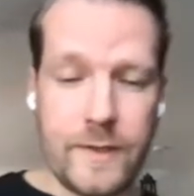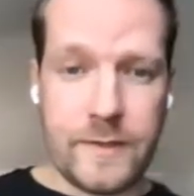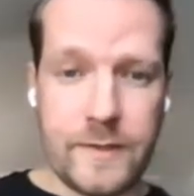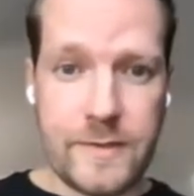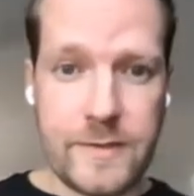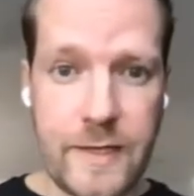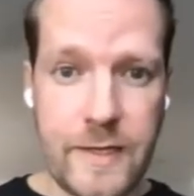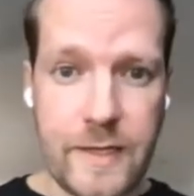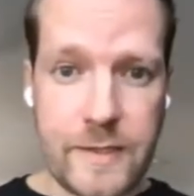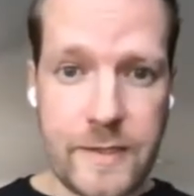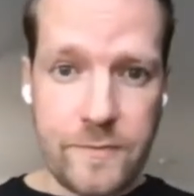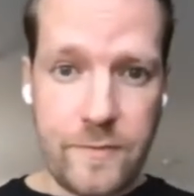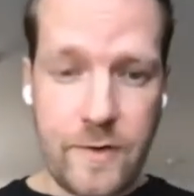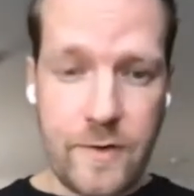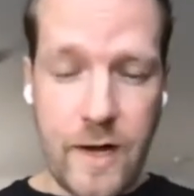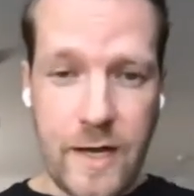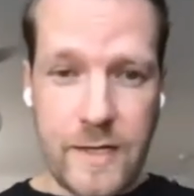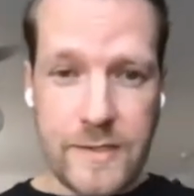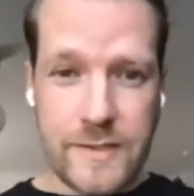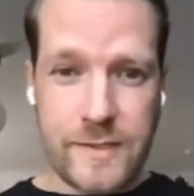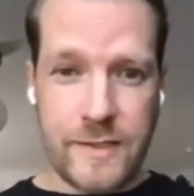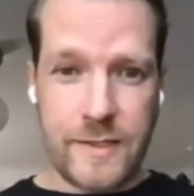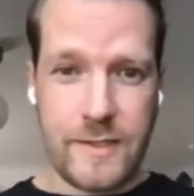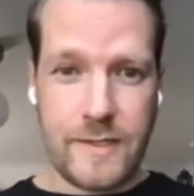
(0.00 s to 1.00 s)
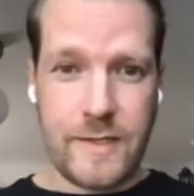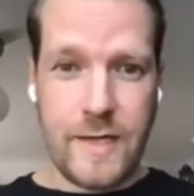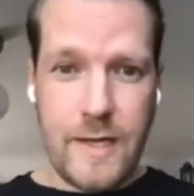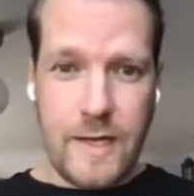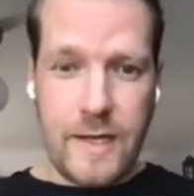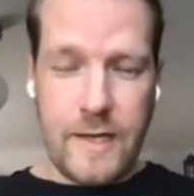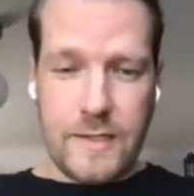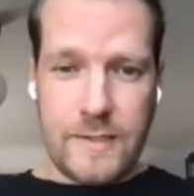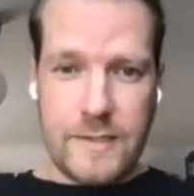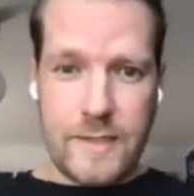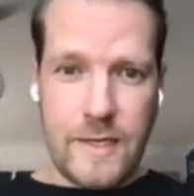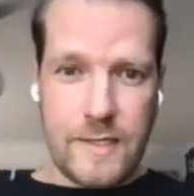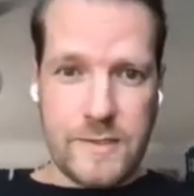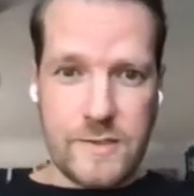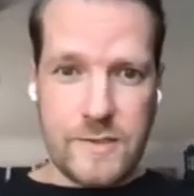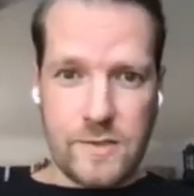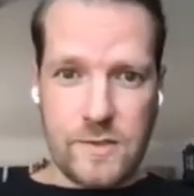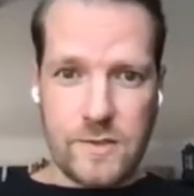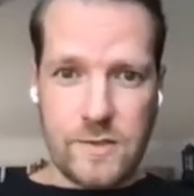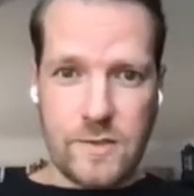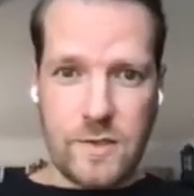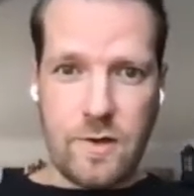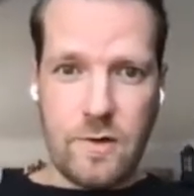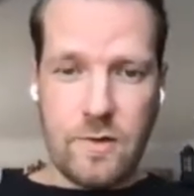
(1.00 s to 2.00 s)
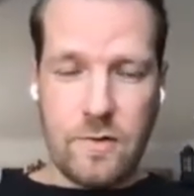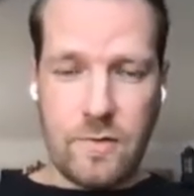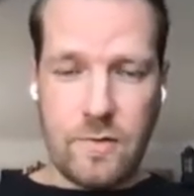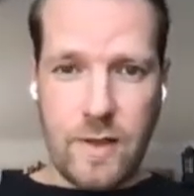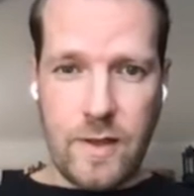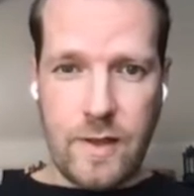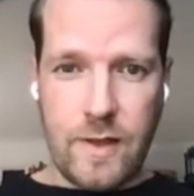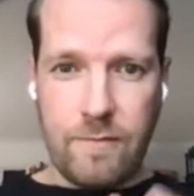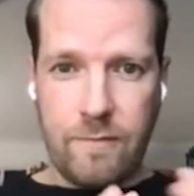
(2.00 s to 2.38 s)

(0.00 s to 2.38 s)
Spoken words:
Thanks for asking. Yes, so